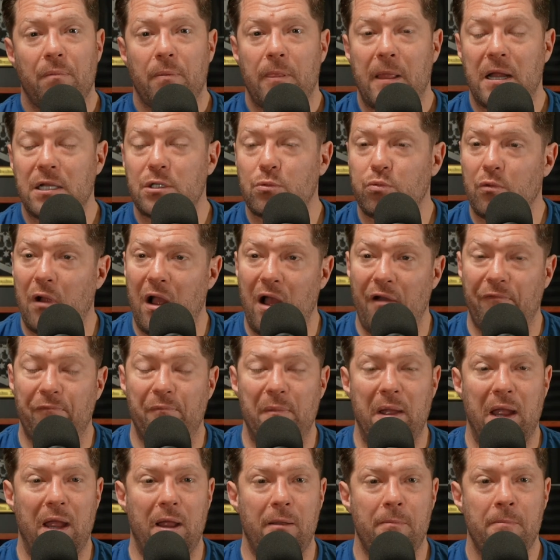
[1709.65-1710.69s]
That's rough,
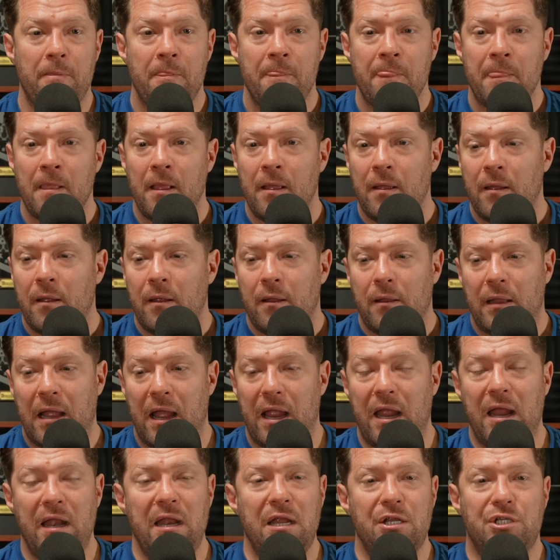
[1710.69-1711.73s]
man. That
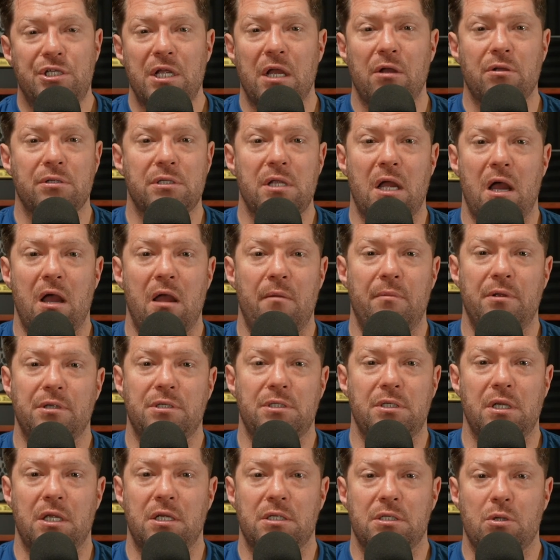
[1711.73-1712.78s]
any jail's time
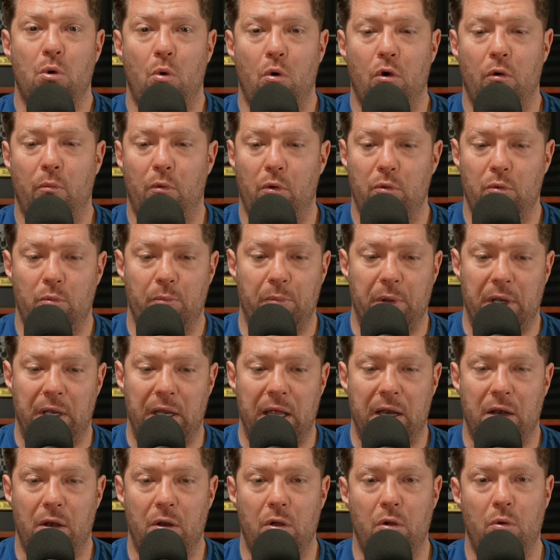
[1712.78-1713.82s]
is horrible, but
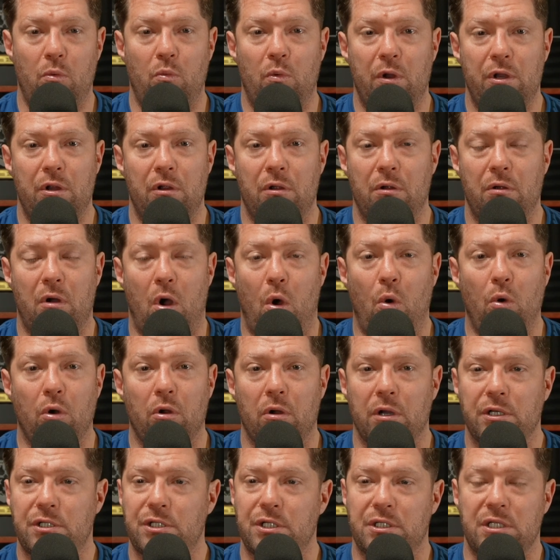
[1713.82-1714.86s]
let alone when you're
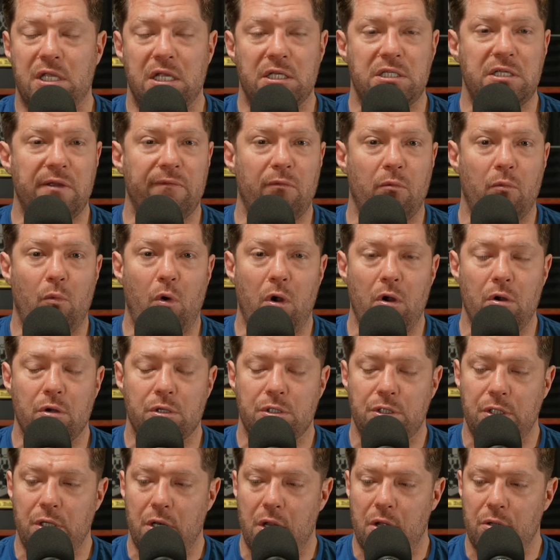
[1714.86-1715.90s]
older, it just gets even
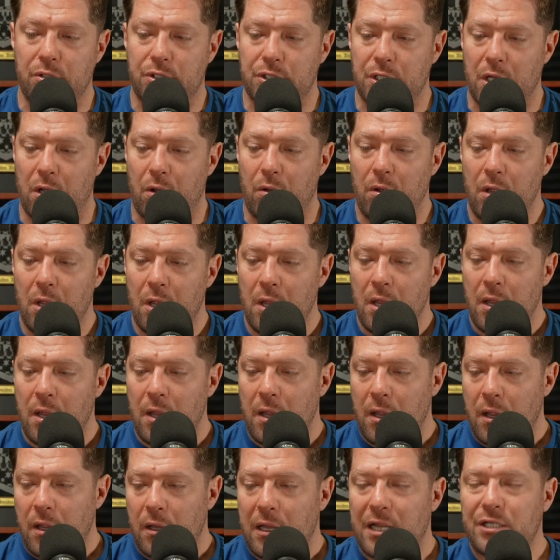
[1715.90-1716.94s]
worse, So
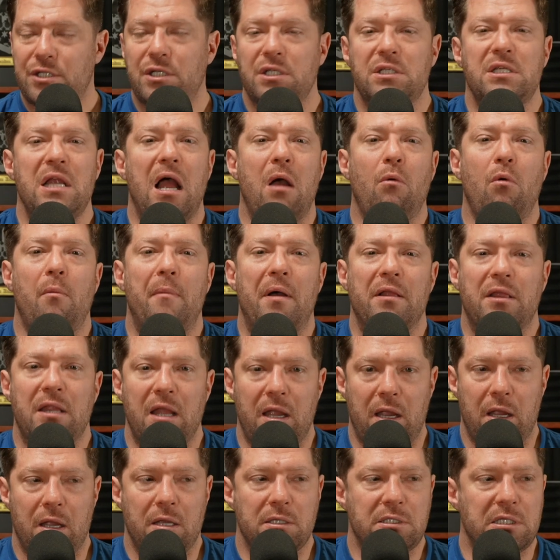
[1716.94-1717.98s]
that's just not what my
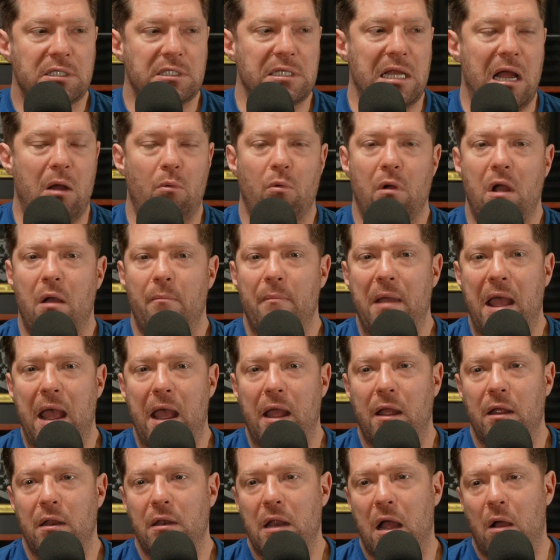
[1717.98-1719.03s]
thing is. It's not where I'm
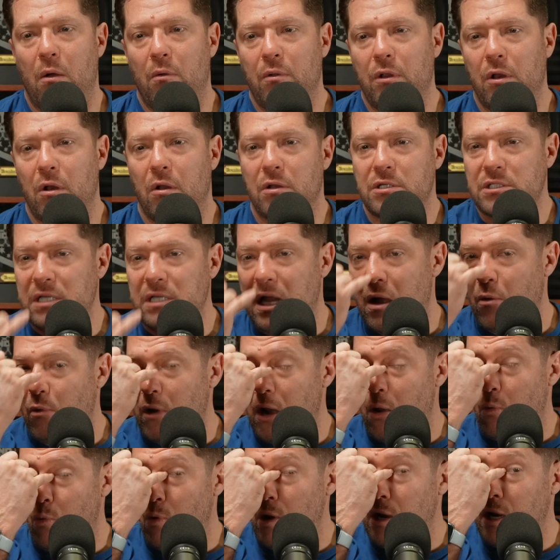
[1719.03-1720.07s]
at. And not, it's not what I
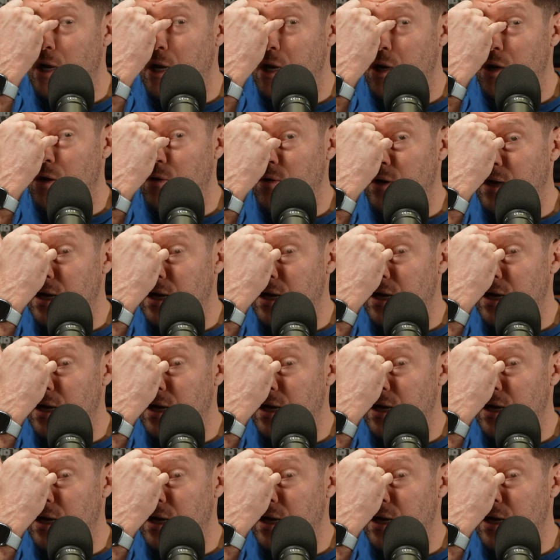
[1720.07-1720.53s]
wanted to do.